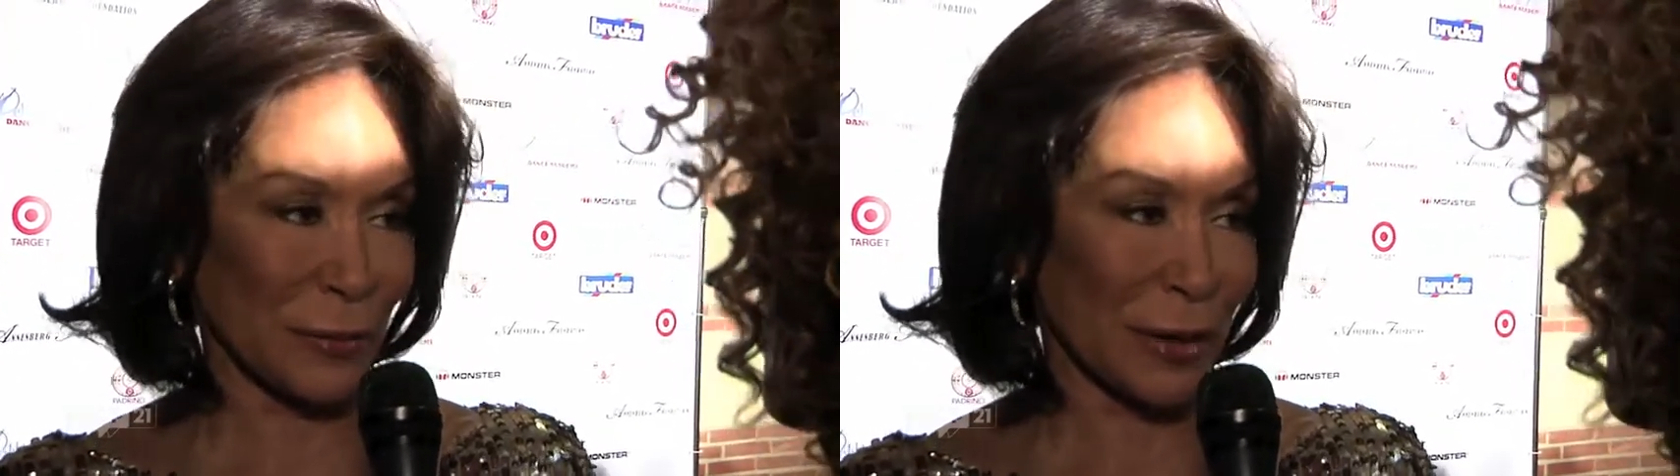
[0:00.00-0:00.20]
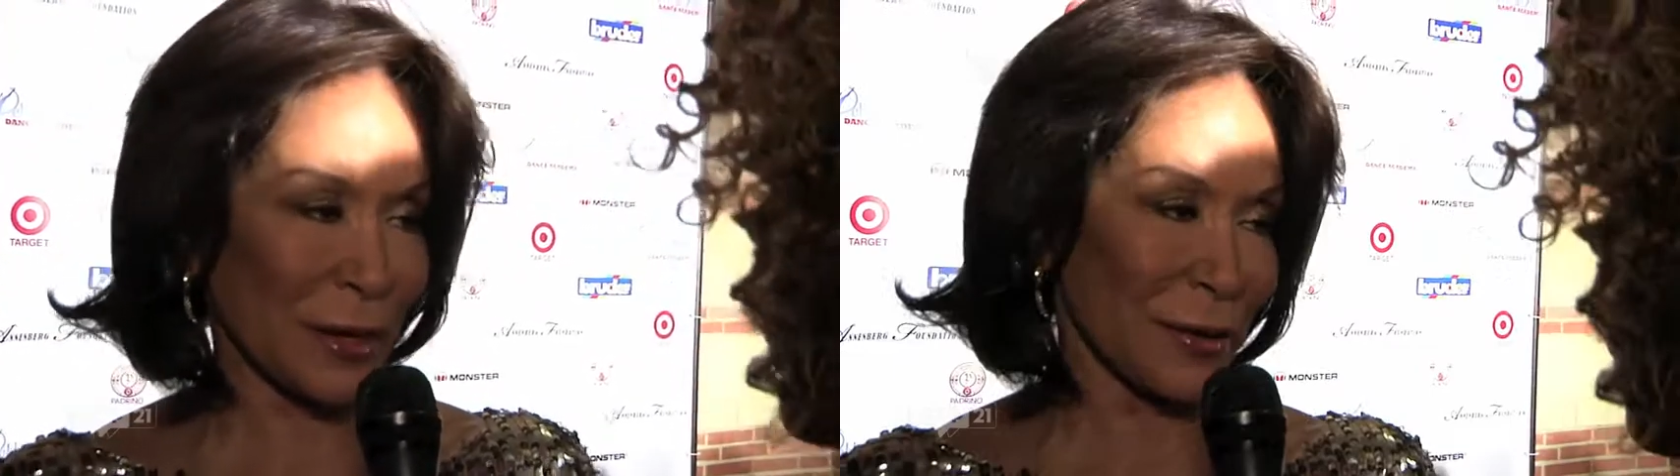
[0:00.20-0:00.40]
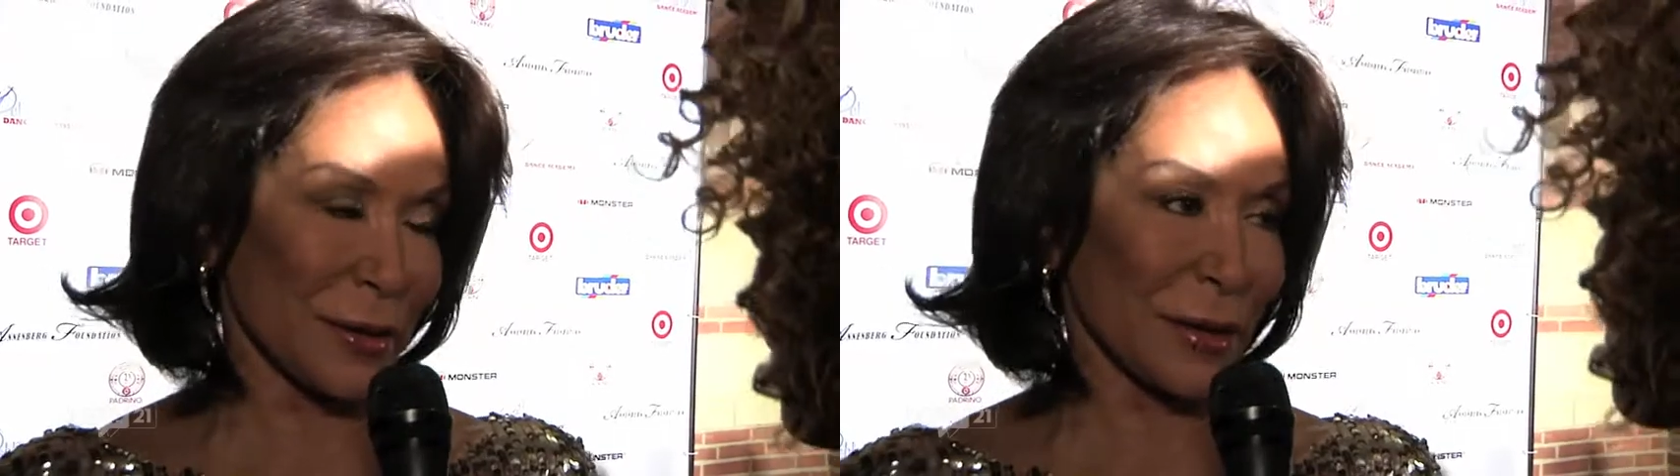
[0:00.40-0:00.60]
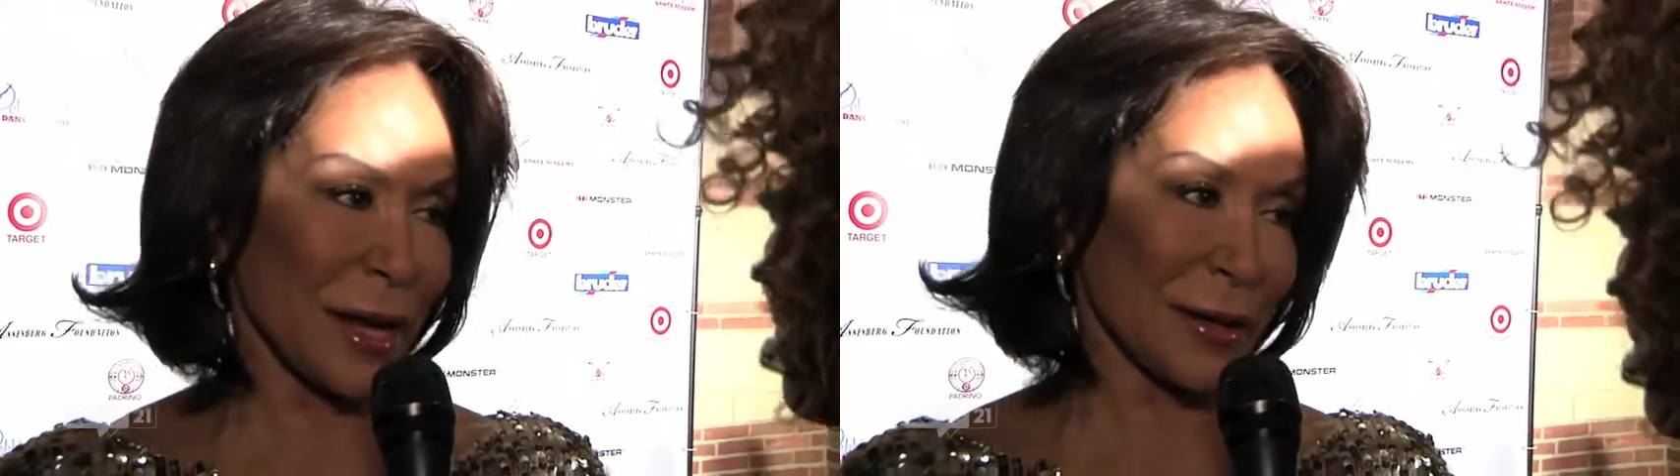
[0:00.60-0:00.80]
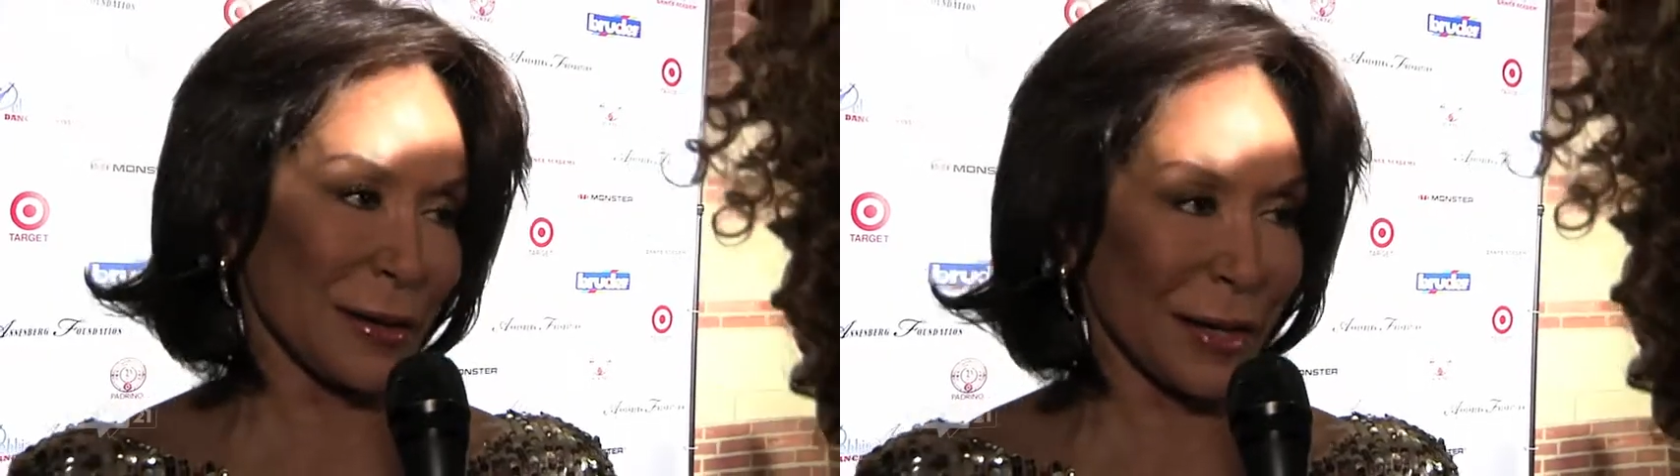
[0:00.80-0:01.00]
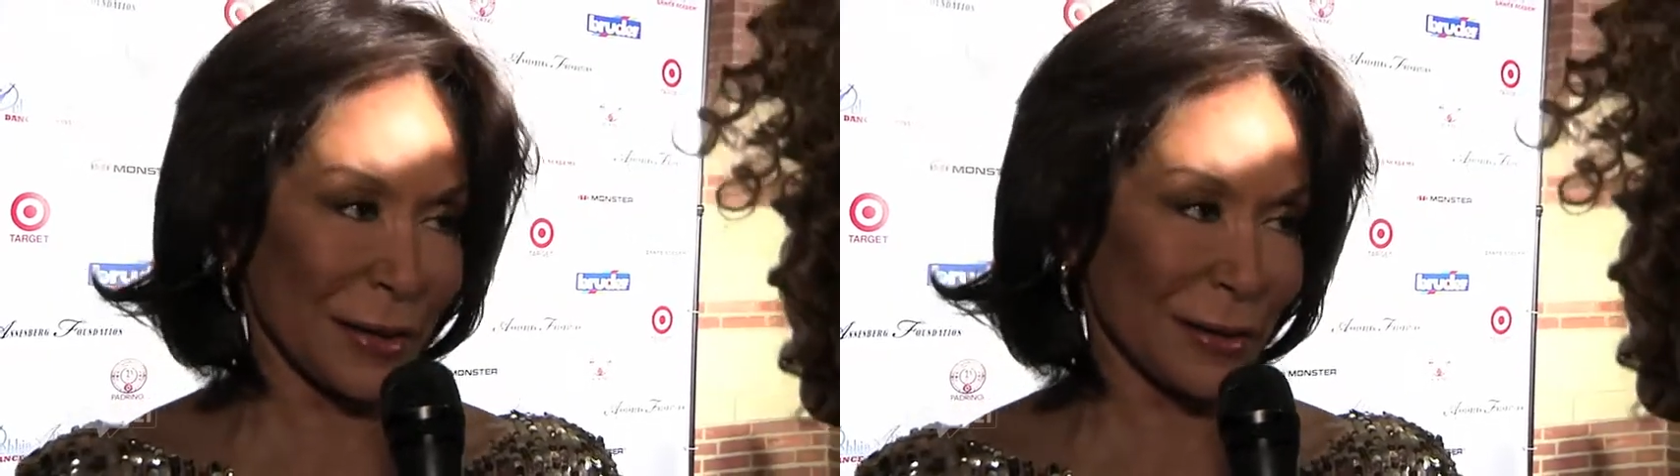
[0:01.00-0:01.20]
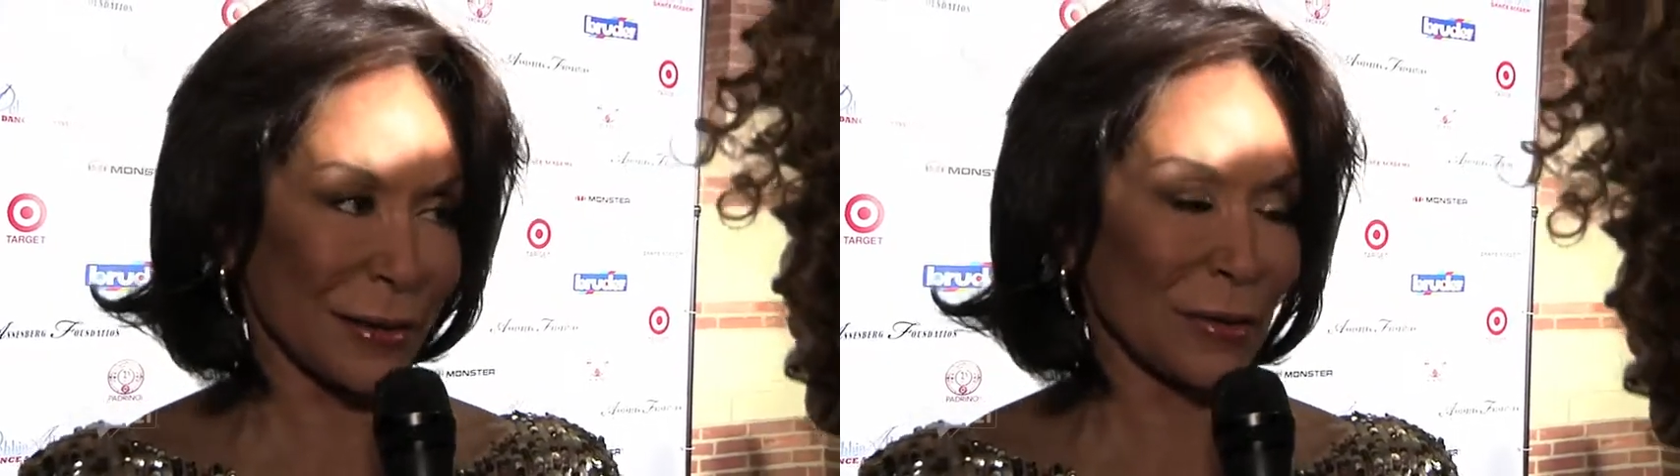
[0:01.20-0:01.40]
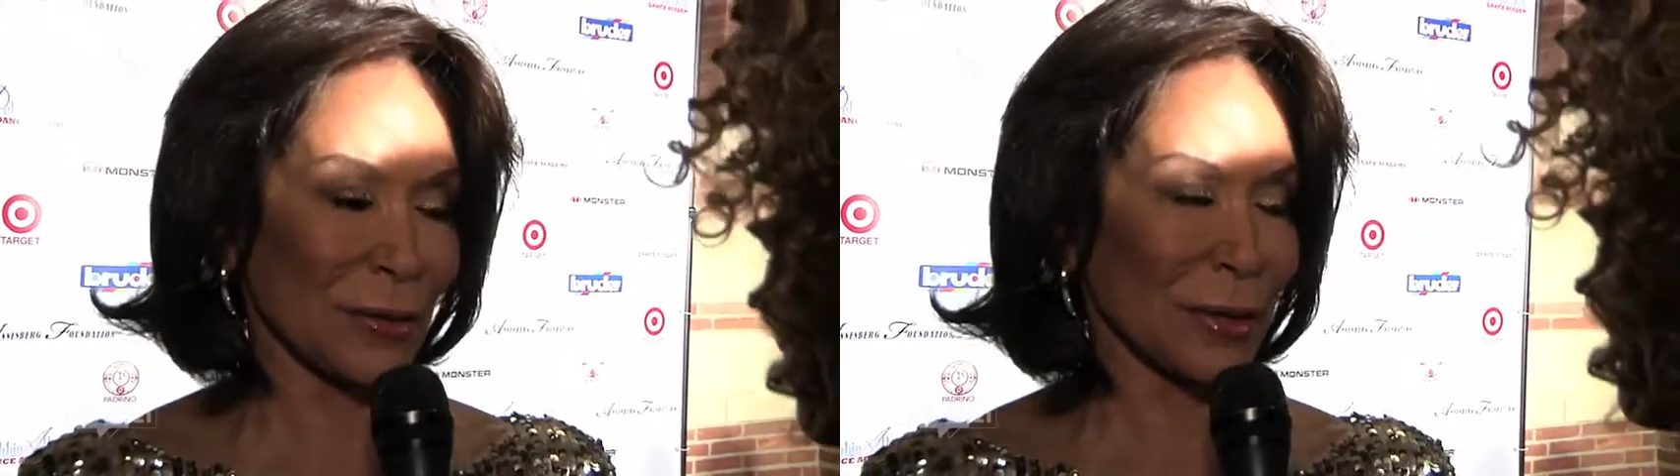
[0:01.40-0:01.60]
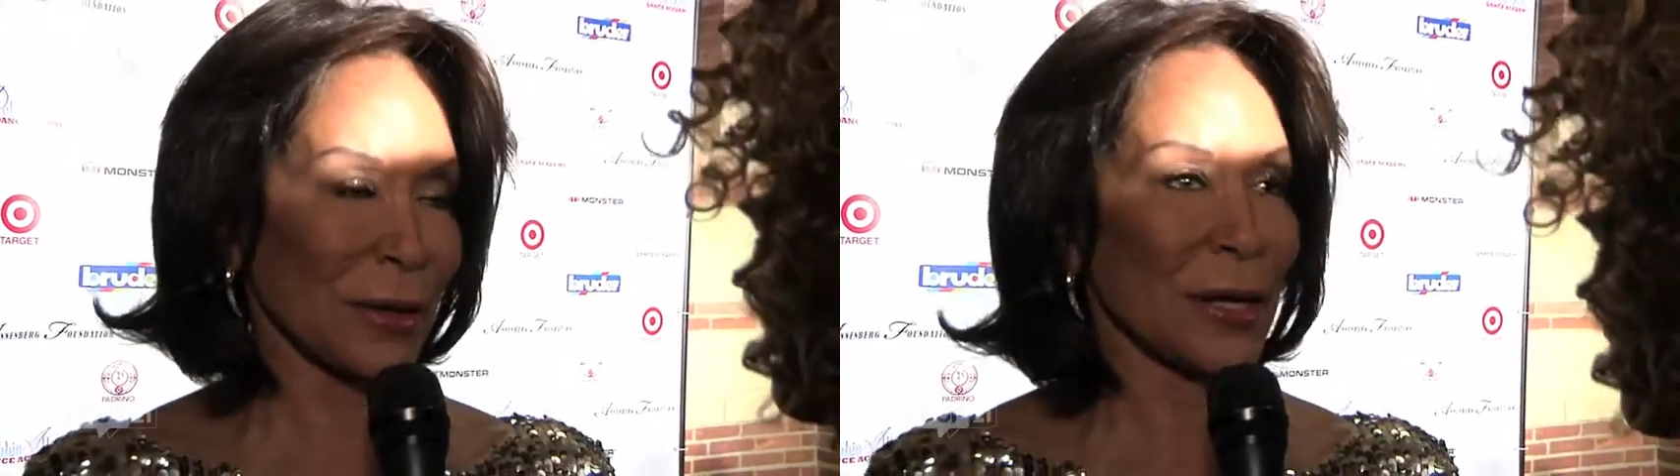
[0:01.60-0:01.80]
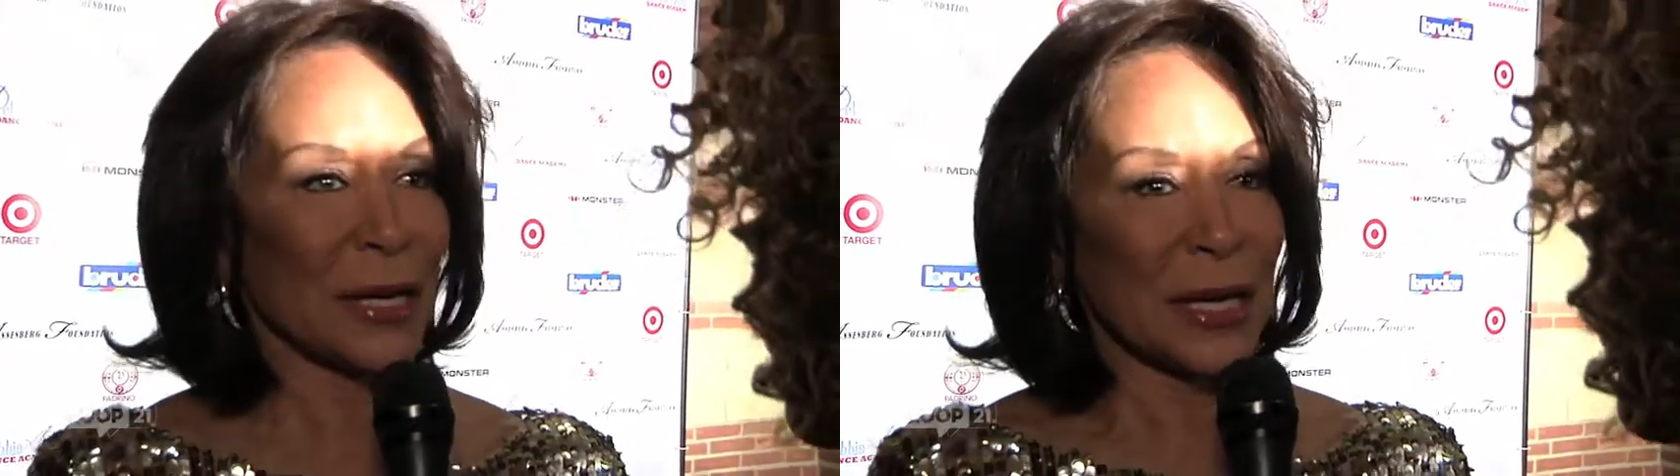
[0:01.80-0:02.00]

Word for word: a lot there's a lot of dancing going on.